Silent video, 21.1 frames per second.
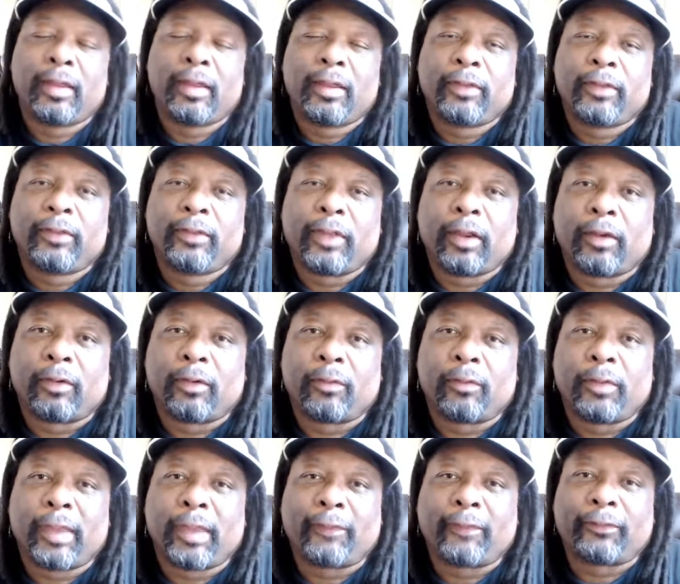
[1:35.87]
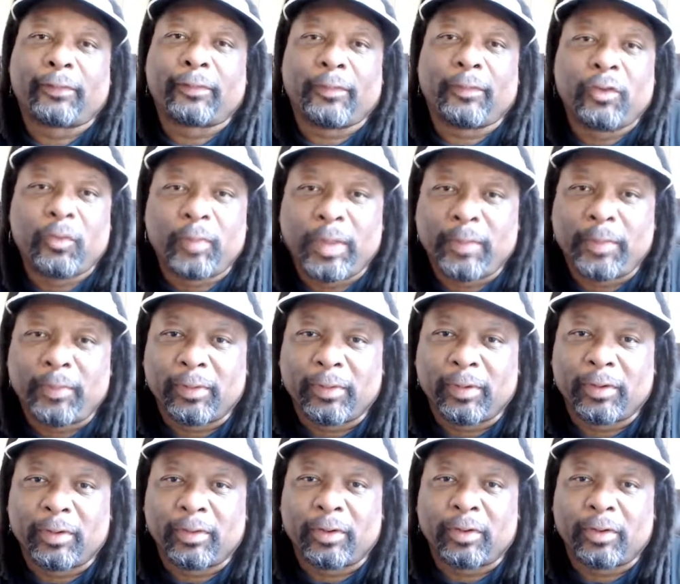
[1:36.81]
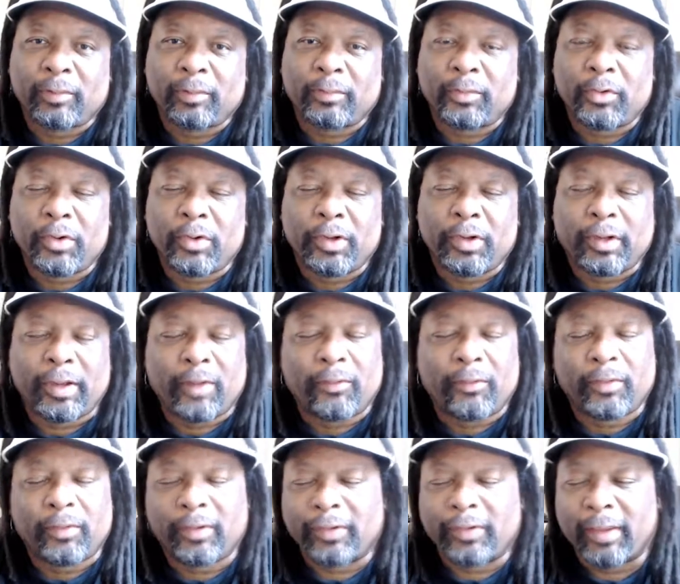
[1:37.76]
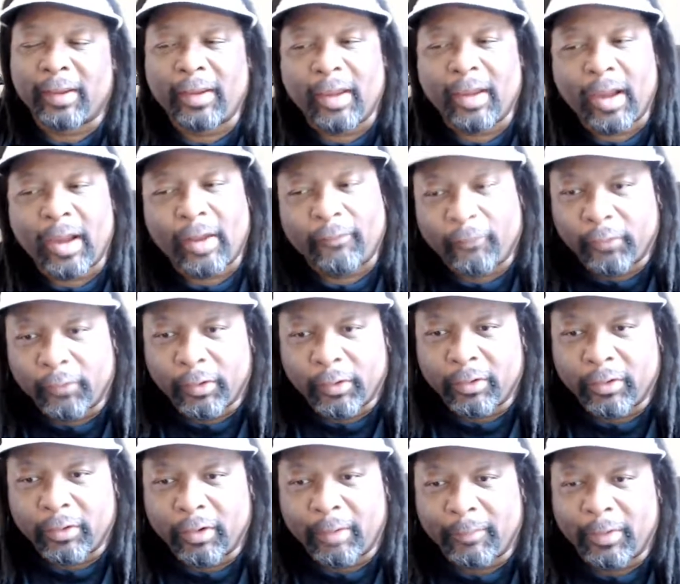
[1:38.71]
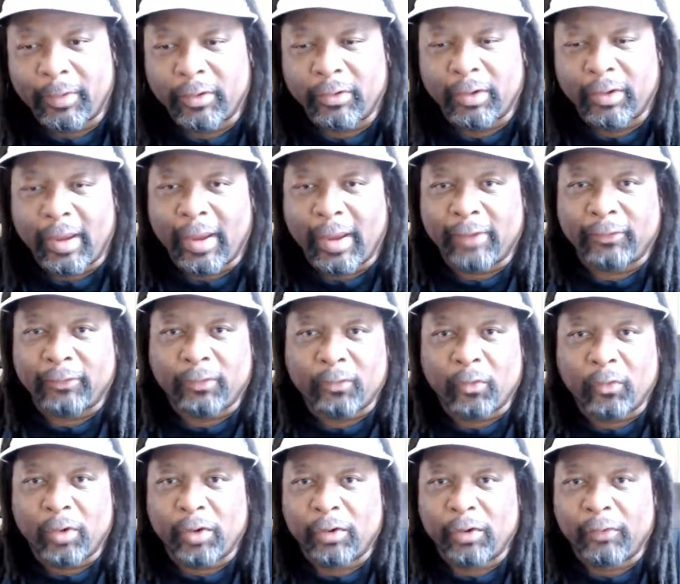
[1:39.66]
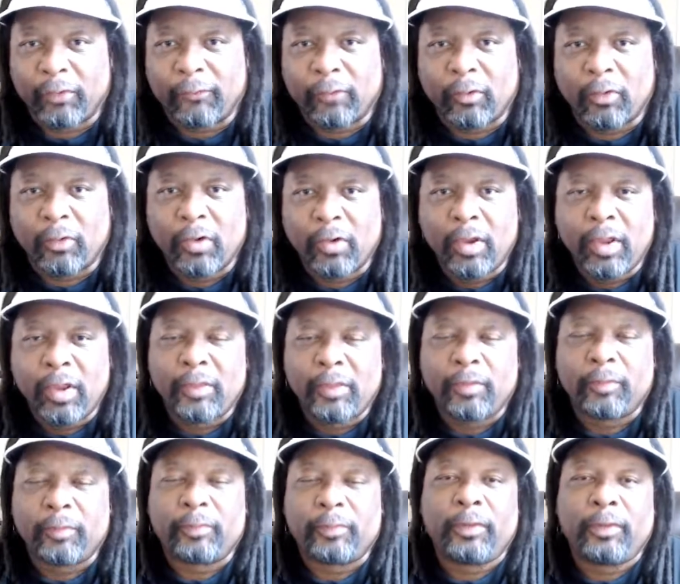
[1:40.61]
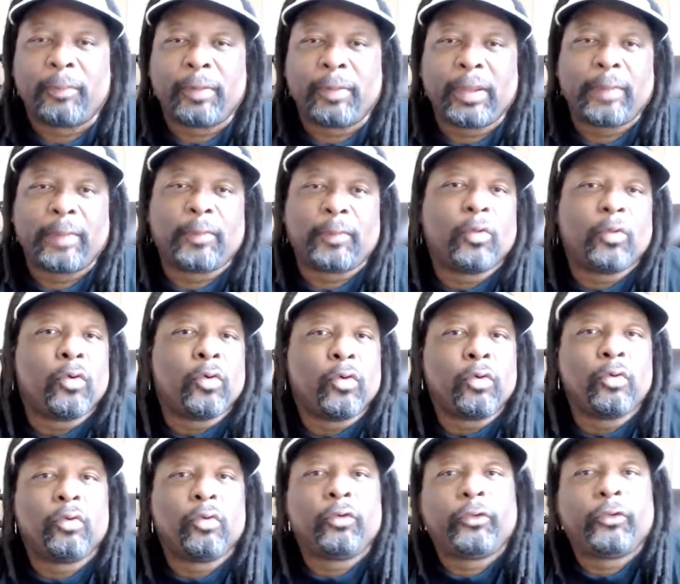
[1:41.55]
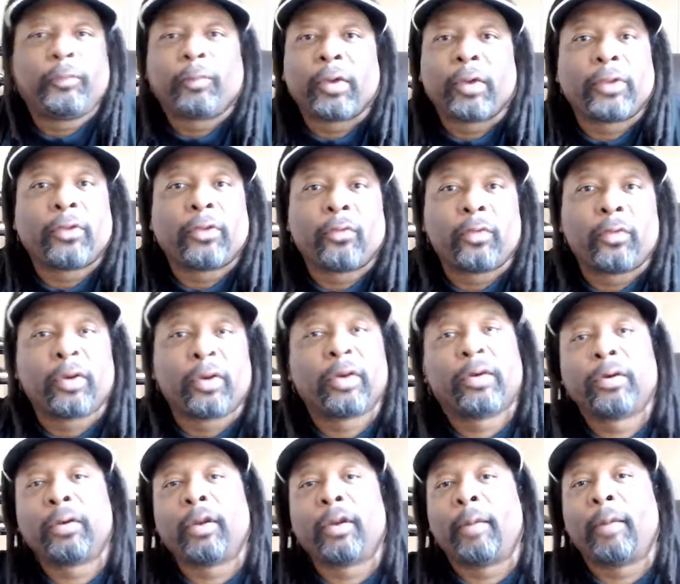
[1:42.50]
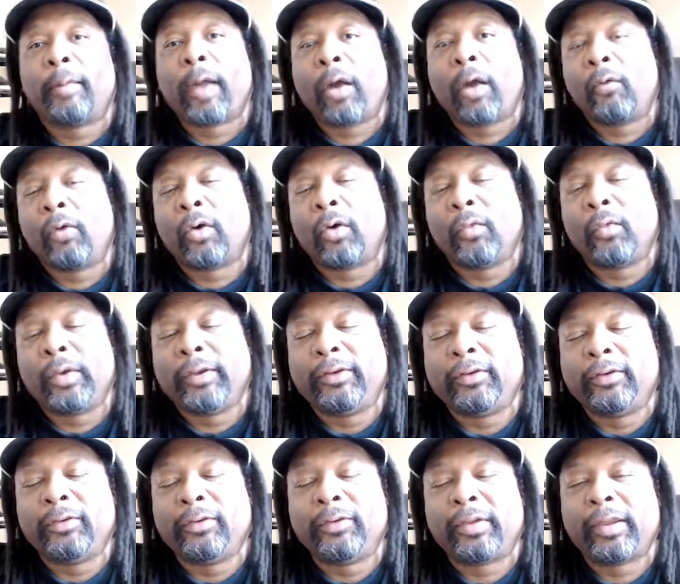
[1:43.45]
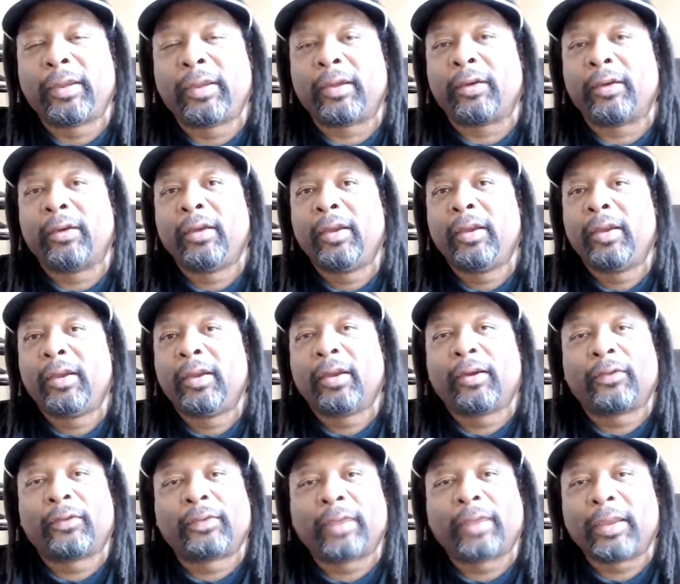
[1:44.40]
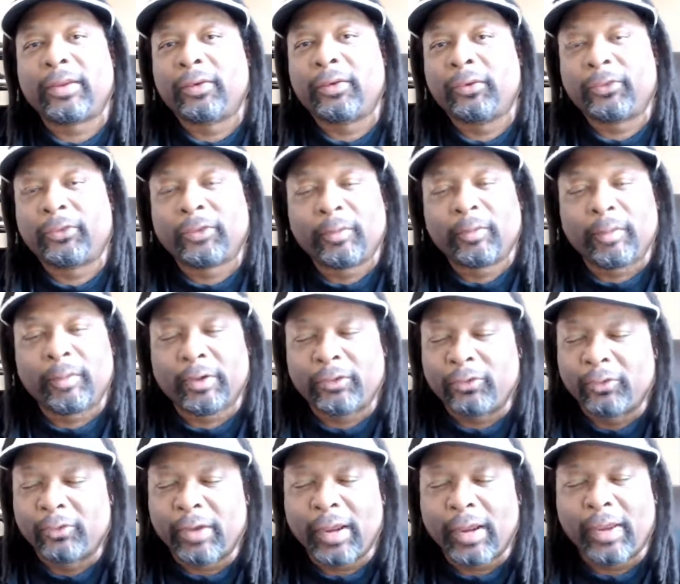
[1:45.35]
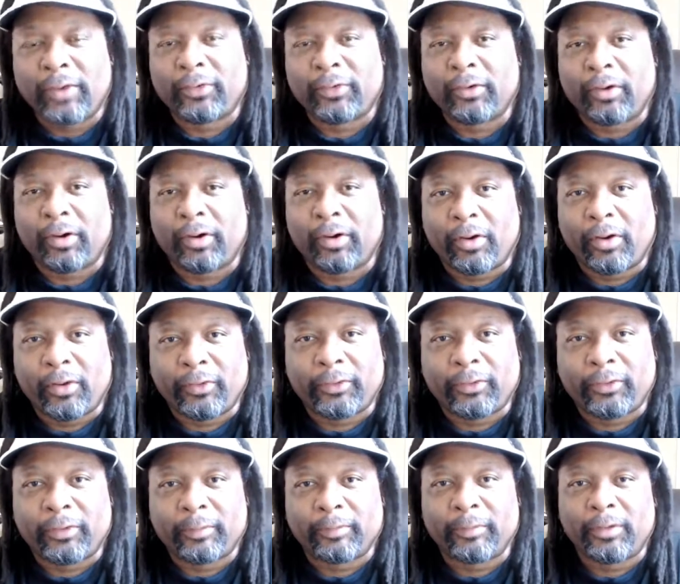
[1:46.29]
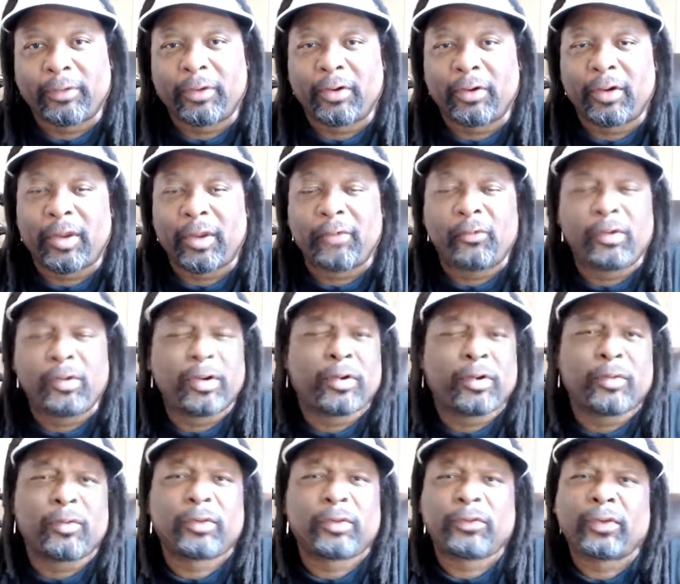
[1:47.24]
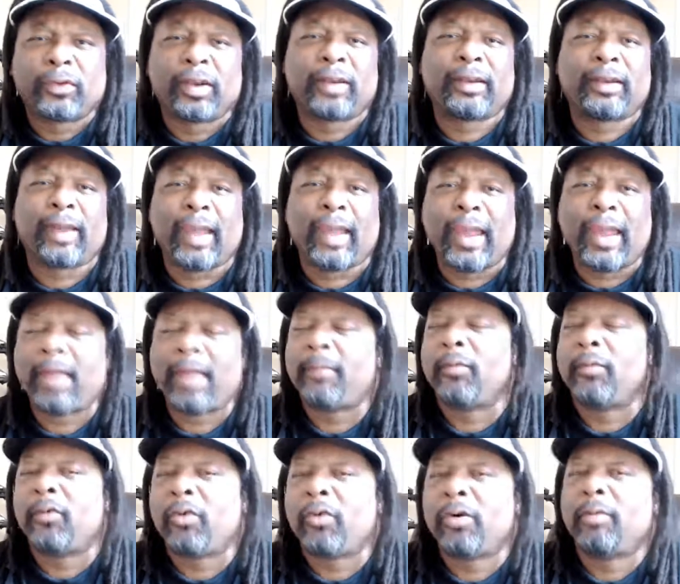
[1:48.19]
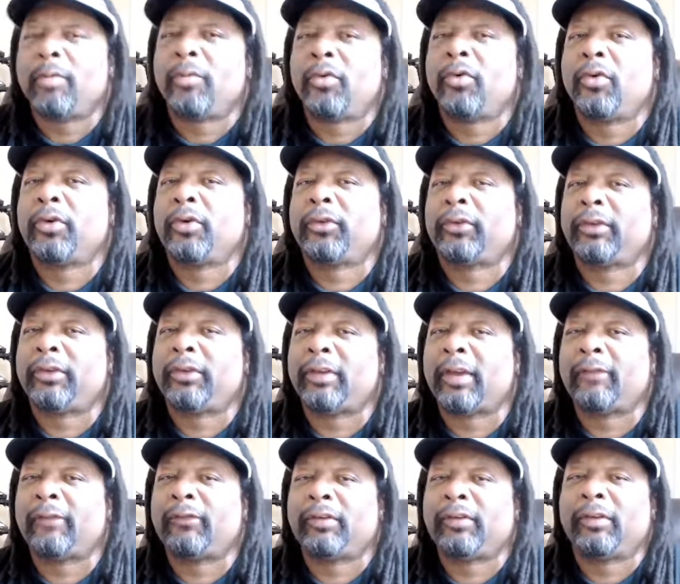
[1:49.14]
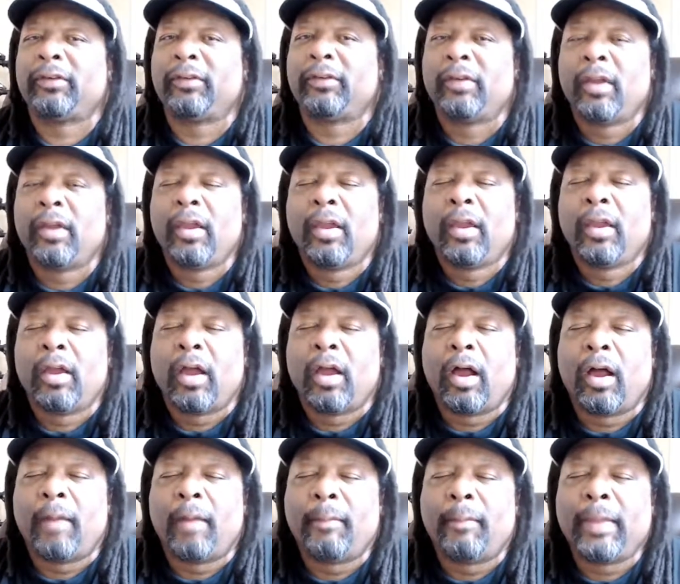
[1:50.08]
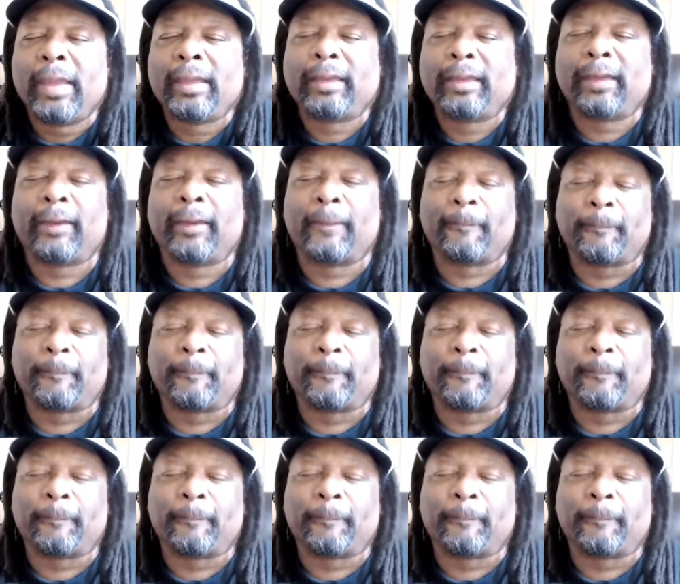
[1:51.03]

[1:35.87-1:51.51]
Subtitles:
there we have some new people on board, and I want to thank God for you. I mean, you guys are wonderful. The people who spread the word about what we do here. Thank you so much. You guys are awesome. And we're trying to add more and more stuff to make it,